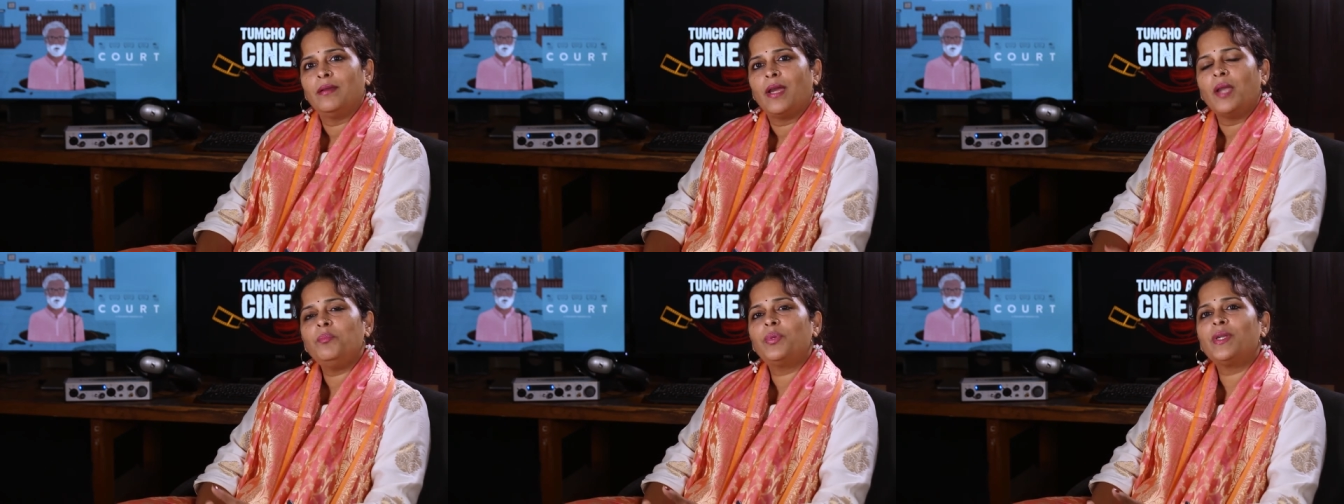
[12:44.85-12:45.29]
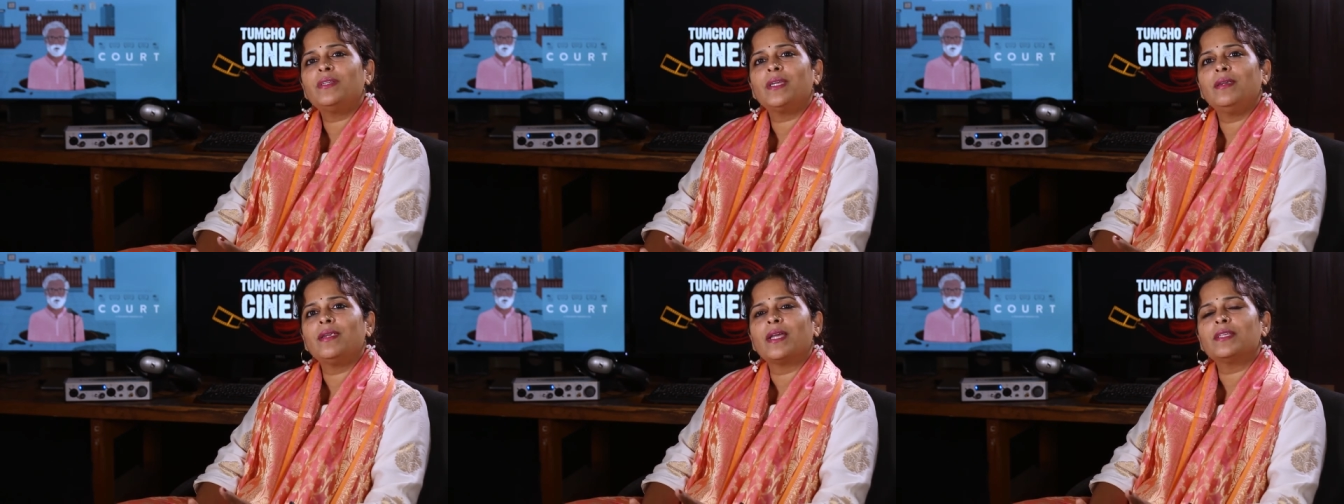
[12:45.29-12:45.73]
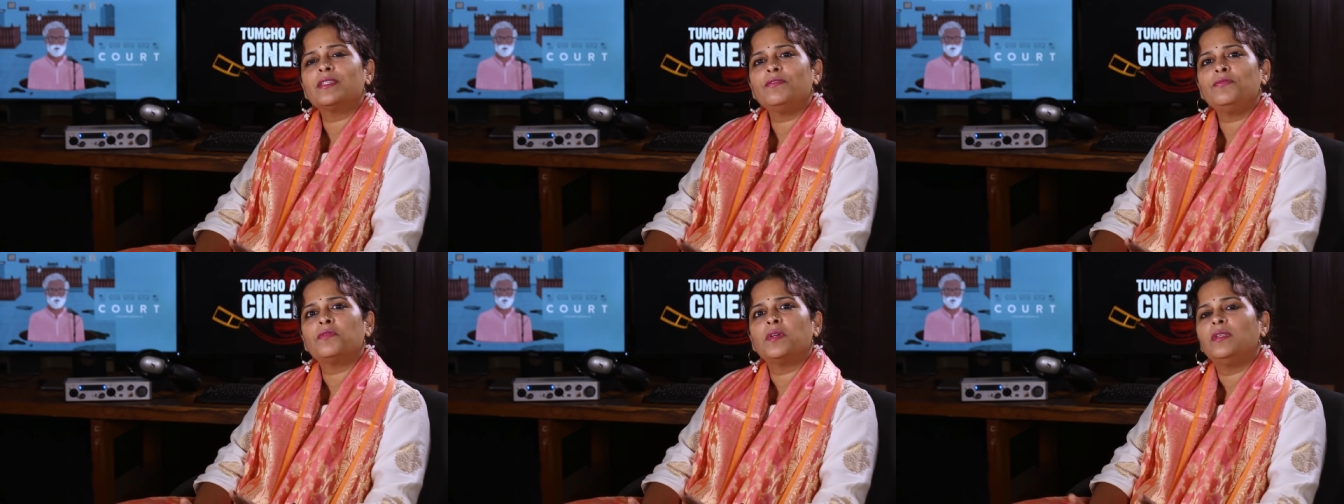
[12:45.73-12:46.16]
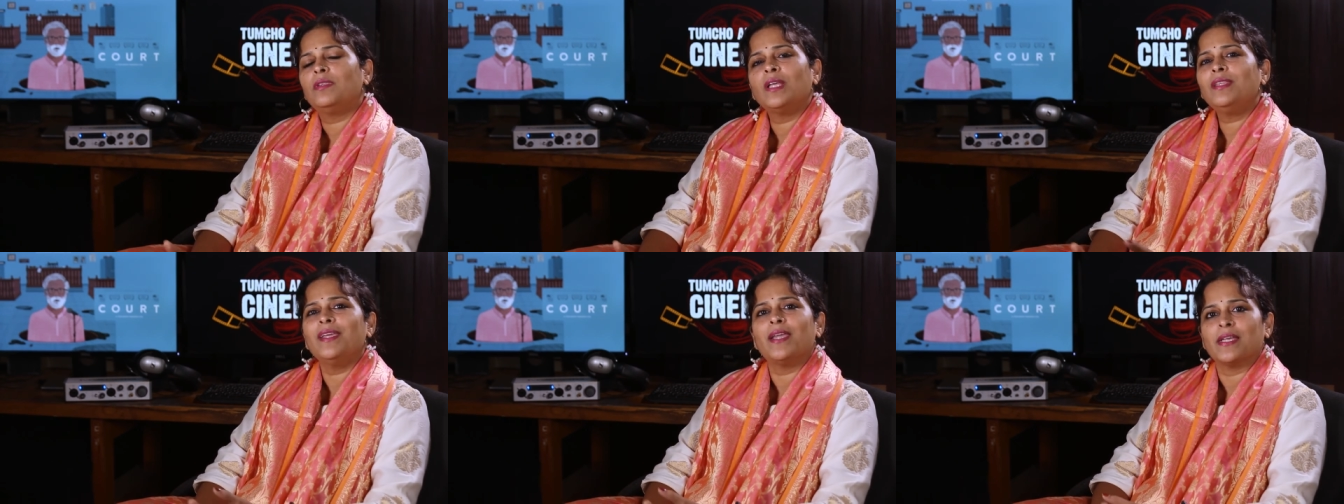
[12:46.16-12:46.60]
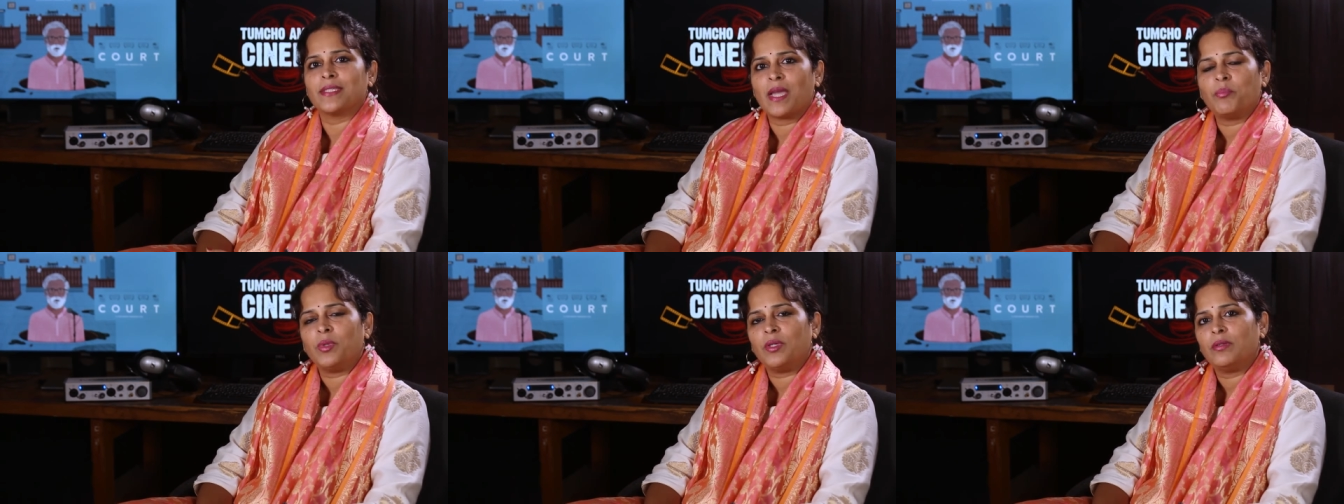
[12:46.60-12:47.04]
and pretend as if nothing has
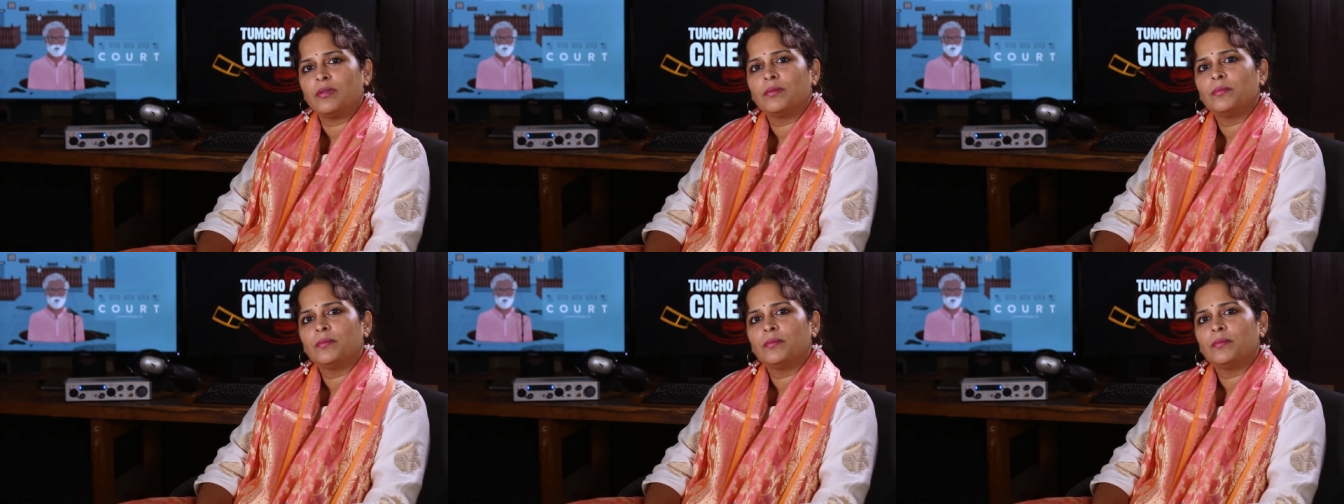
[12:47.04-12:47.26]
happened.